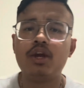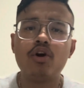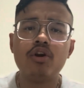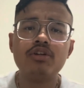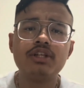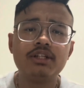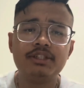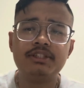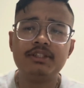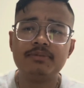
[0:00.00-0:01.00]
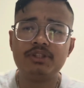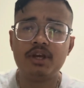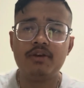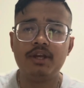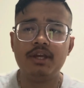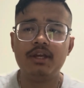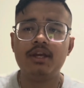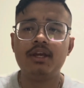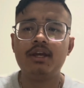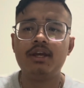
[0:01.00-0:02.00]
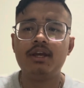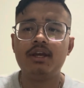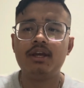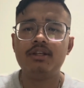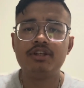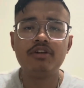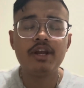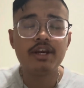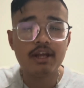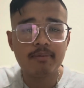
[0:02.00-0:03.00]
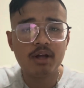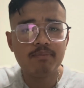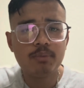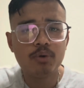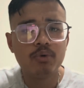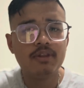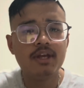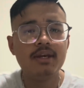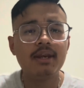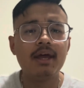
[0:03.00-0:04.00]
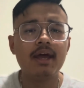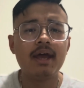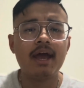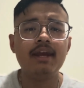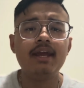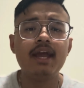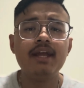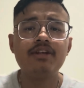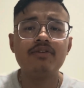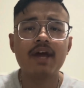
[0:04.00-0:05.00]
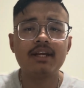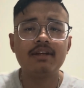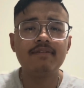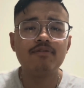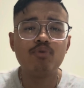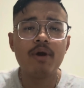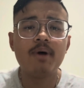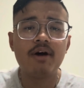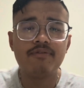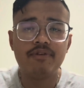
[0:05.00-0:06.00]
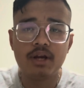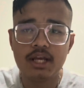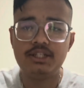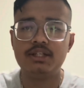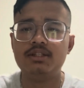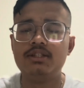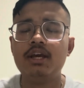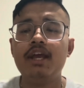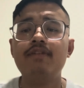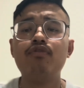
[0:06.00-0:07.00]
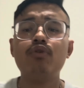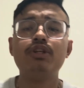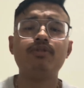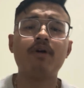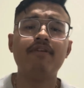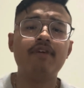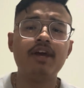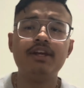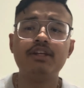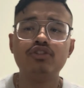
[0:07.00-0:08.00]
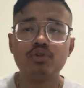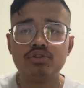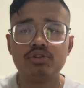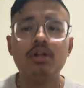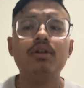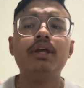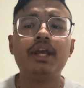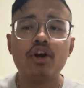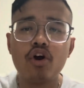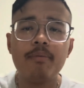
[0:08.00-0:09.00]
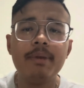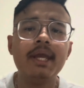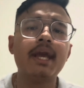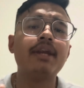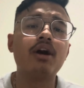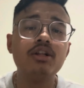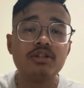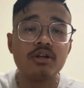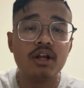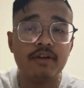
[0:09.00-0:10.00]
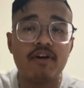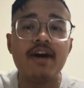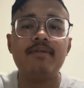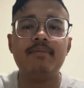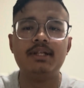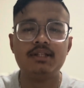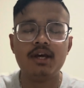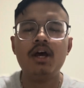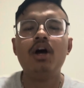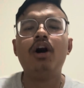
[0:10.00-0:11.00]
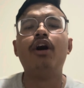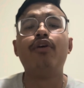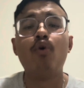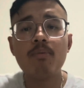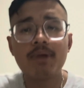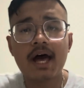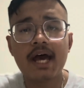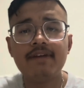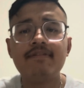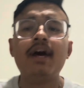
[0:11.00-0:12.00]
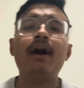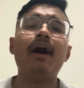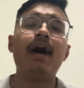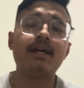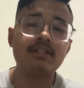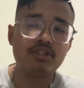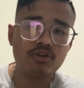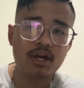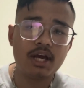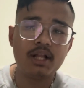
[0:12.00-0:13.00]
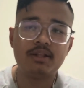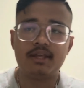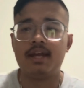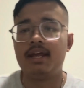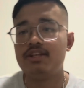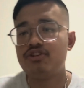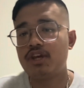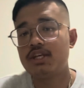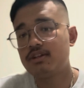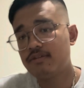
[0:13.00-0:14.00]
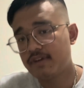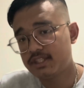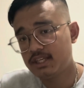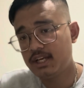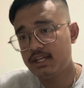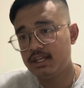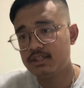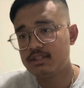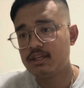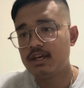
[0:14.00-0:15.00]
ecological systems theory, children develop within an interactive web of relations influenced by varying social, economic, and cultural environments. Her home life, access to health and educational facilities,